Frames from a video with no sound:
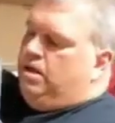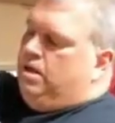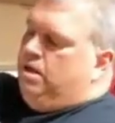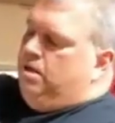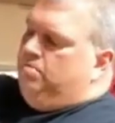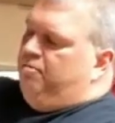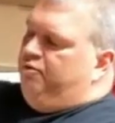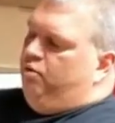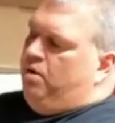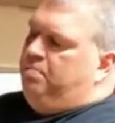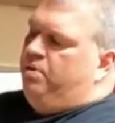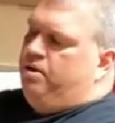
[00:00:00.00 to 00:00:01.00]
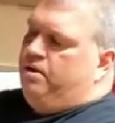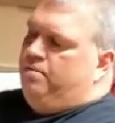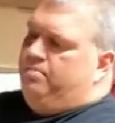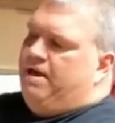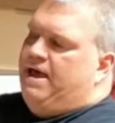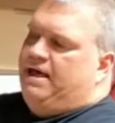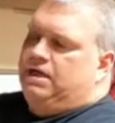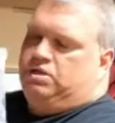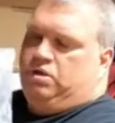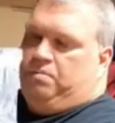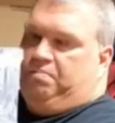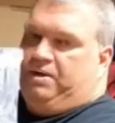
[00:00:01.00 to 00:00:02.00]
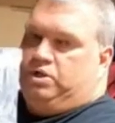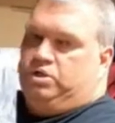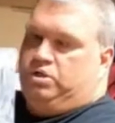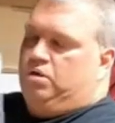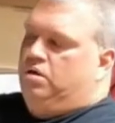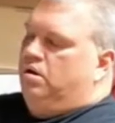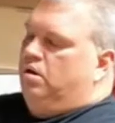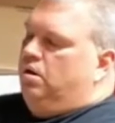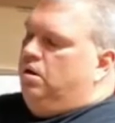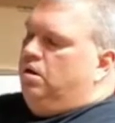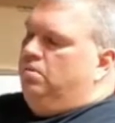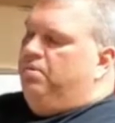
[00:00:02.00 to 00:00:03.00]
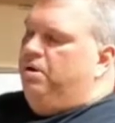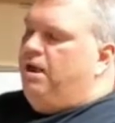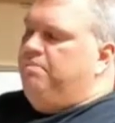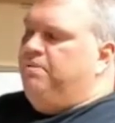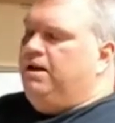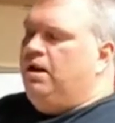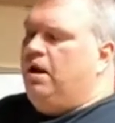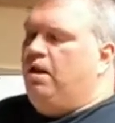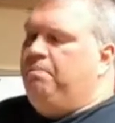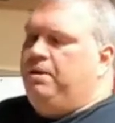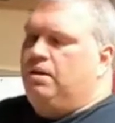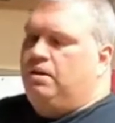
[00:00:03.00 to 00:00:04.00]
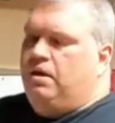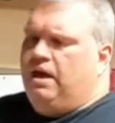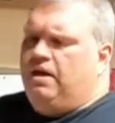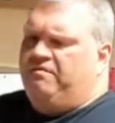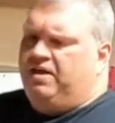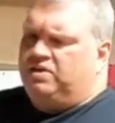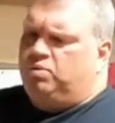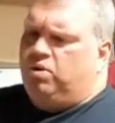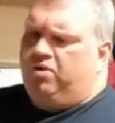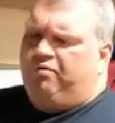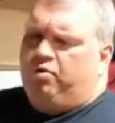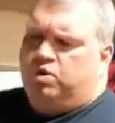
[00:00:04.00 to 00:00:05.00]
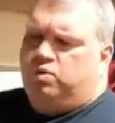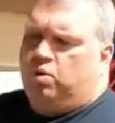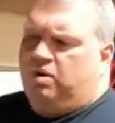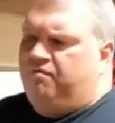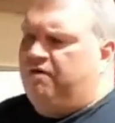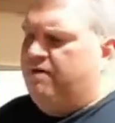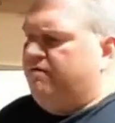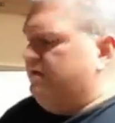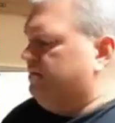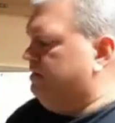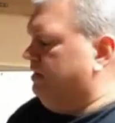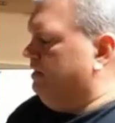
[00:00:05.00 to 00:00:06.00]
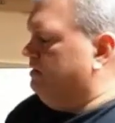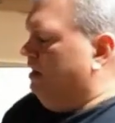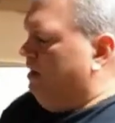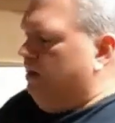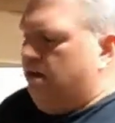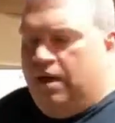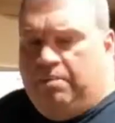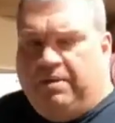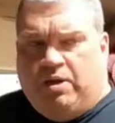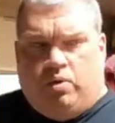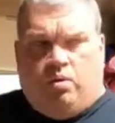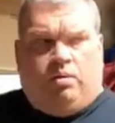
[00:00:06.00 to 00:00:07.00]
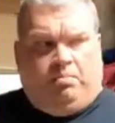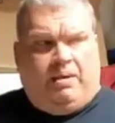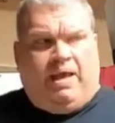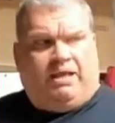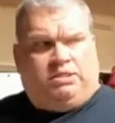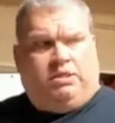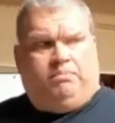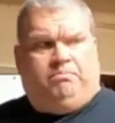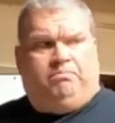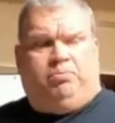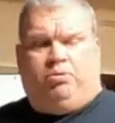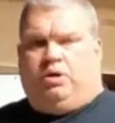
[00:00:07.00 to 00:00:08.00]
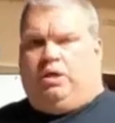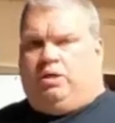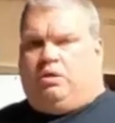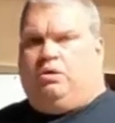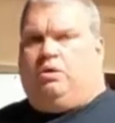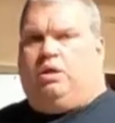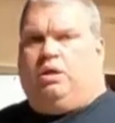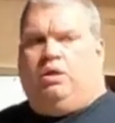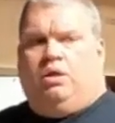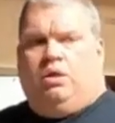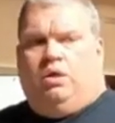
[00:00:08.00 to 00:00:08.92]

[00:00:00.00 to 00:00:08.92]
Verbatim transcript: And before I put it in a bag, I took a picture but I've been upping, I have like 24, 25 listings, and I've been doing actually pretty good